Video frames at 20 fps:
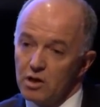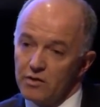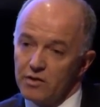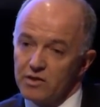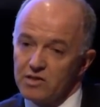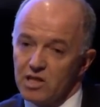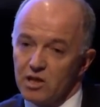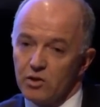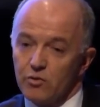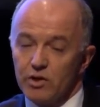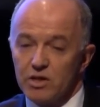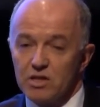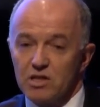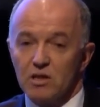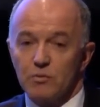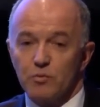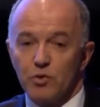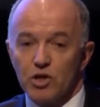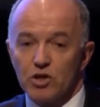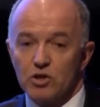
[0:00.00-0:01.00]
there's
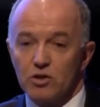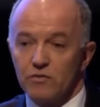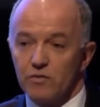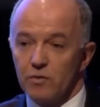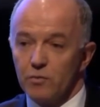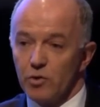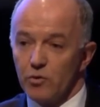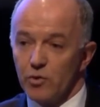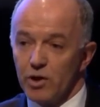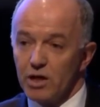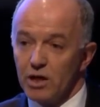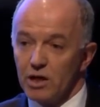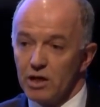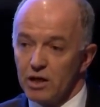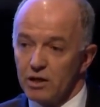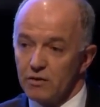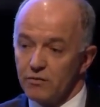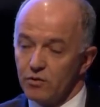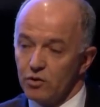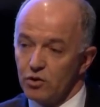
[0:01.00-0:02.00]
increasing pressure from the
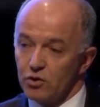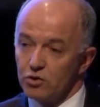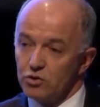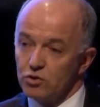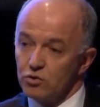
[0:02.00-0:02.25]
regulator for you to